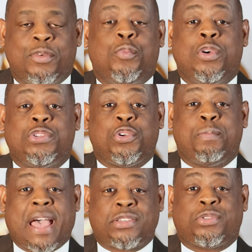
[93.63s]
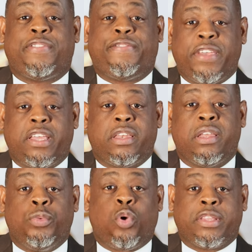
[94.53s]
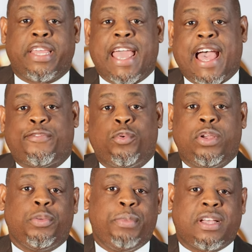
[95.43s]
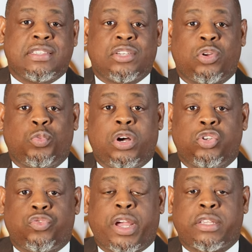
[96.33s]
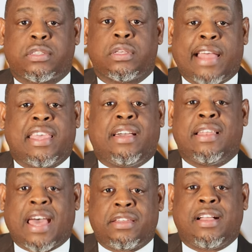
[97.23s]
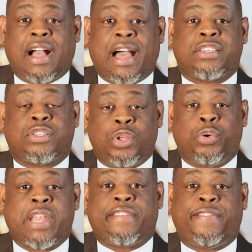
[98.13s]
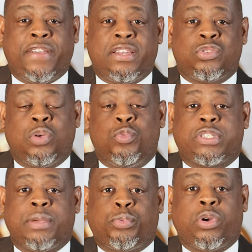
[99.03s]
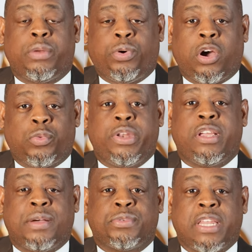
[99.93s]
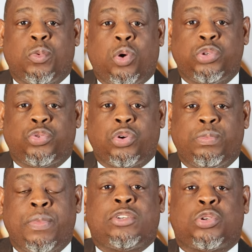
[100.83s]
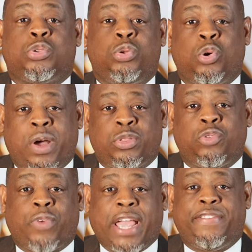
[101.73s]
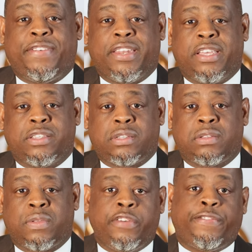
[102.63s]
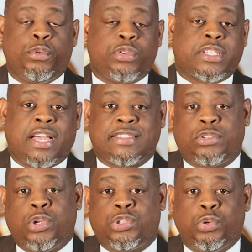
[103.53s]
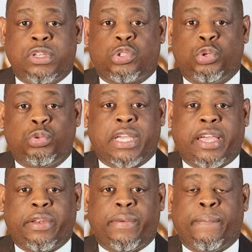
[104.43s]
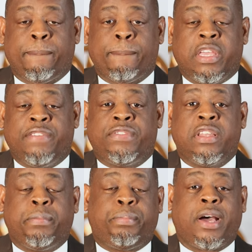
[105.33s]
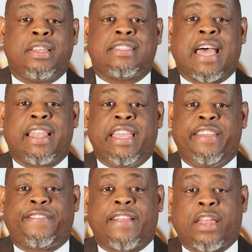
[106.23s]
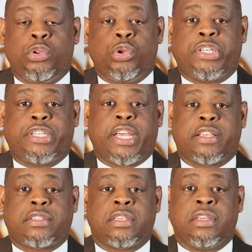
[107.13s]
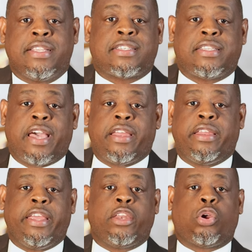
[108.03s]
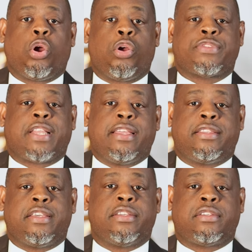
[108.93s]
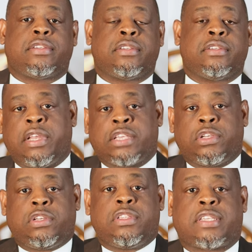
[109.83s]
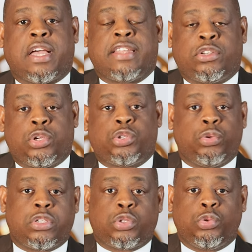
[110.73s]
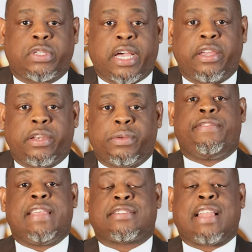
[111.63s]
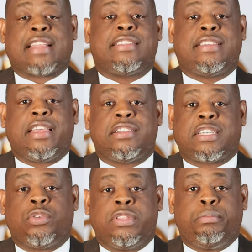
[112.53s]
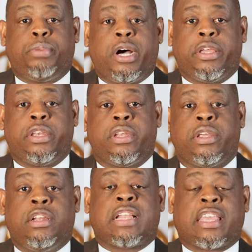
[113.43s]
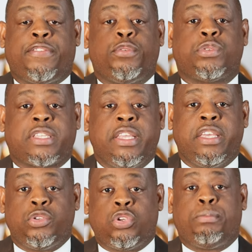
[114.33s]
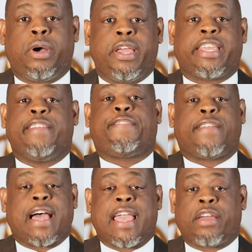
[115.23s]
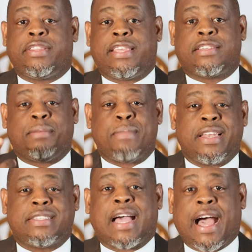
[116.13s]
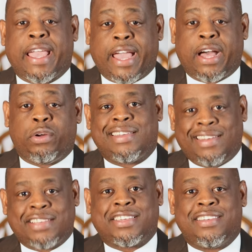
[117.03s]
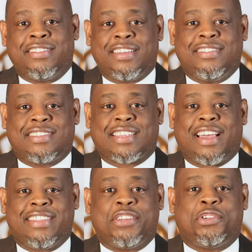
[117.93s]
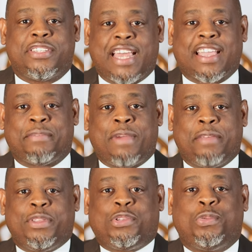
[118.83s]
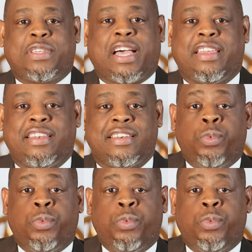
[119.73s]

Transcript: But once you master fit, you're more than halfway to be considered well-dressed. I think a lot of guys know that fit is the most important part when it comes to their wardrobe. They just don't know what the right fit is. A few signs that your suit is too tight. If the lapel is not laying flat on your chest, instead it curves like this, that's a good sign that your suit is too tight. If there's a lot of tension on the button, it looks like if you sneeze, your button can fly out and take somebody's eye out. That's another good sign that your jacket might be too tight.